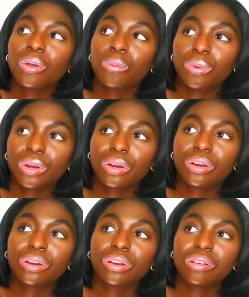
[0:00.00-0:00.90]

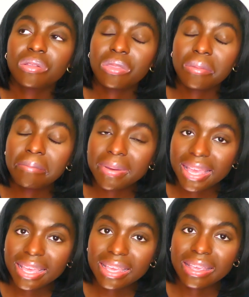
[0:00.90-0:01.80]
were the
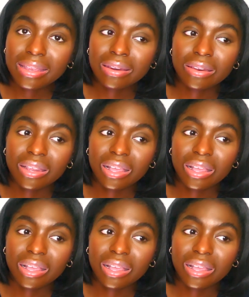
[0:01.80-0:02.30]
main